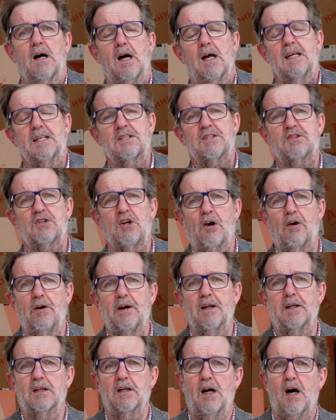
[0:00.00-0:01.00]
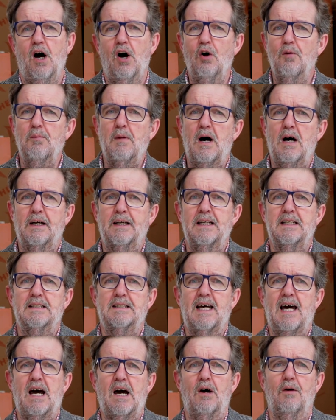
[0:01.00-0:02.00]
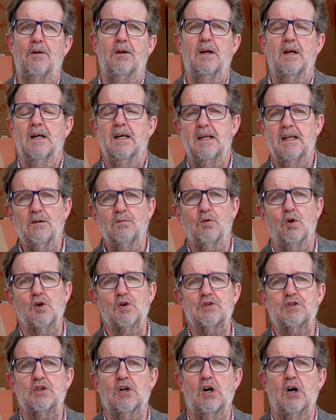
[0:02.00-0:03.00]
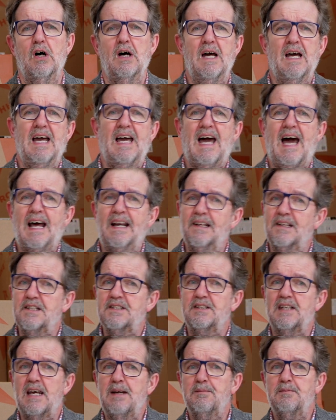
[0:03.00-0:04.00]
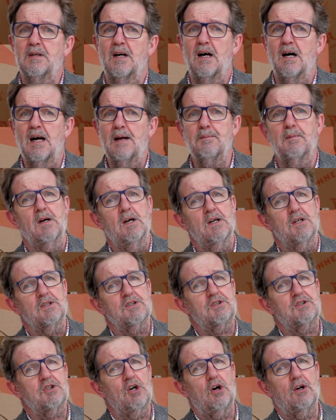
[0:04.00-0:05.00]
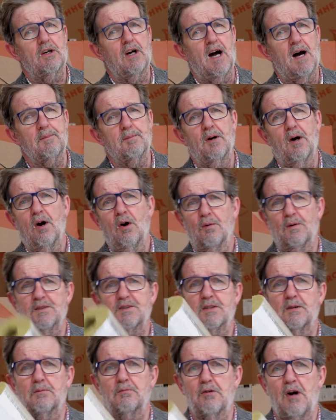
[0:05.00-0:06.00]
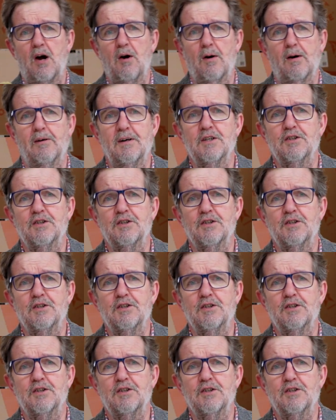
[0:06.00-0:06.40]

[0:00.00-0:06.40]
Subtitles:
historic old market town in Warsaw, and at the same time stock up with some Rohhe